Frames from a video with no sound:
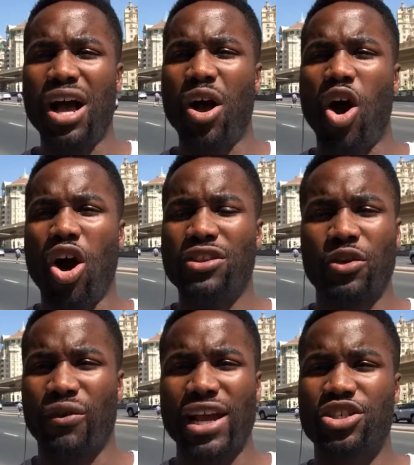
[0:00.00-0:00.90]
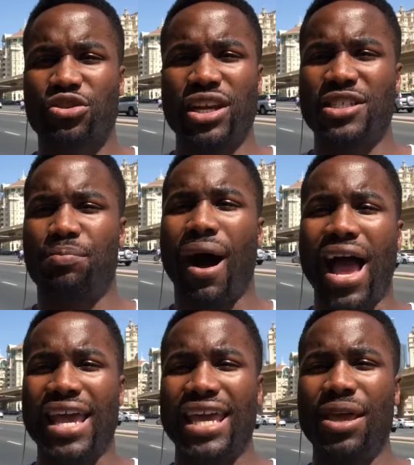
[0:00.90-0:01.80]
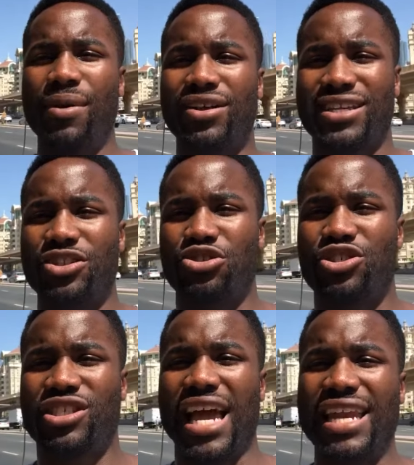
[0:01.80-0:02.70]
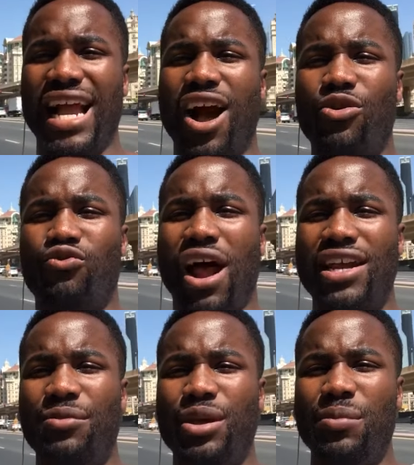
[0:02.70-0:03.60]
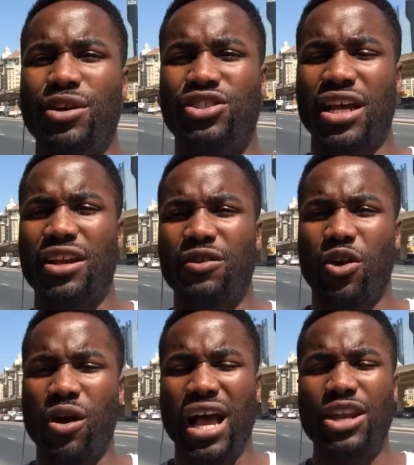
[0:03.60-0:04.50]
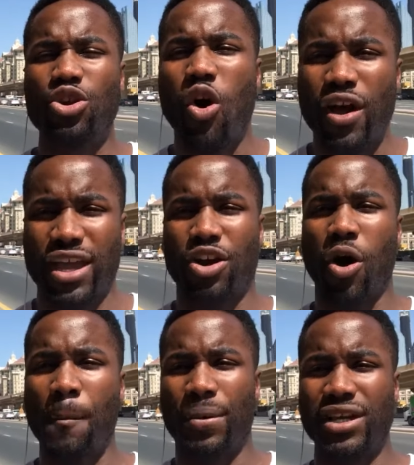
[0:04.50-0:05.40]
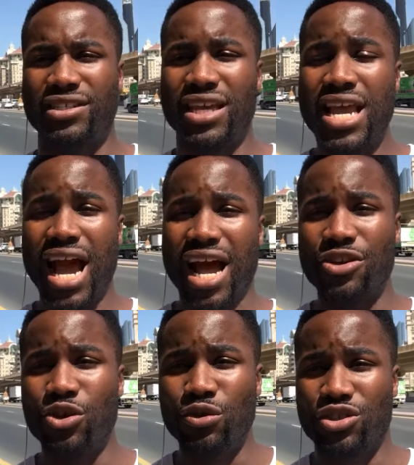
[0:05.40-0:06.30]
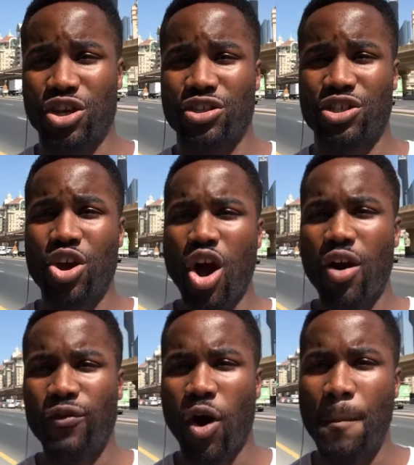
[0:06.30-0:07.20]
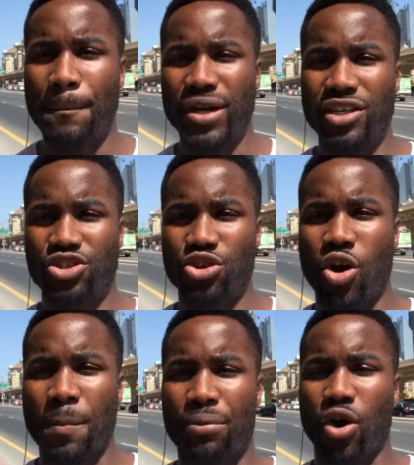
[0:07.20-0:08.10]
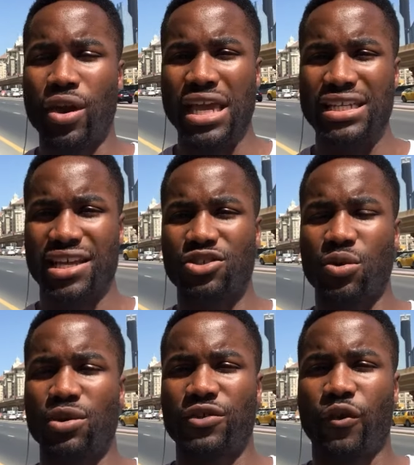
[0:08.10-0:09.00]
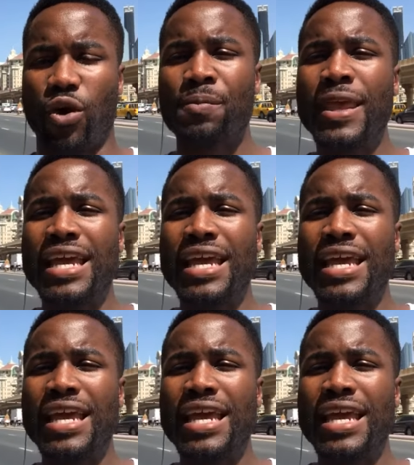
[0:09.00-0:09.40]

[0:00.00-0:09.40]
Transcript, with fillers: uh, directories, buying emails, and just sending out random emails and co annoying companies and users of companies, you know, employees and so much forth.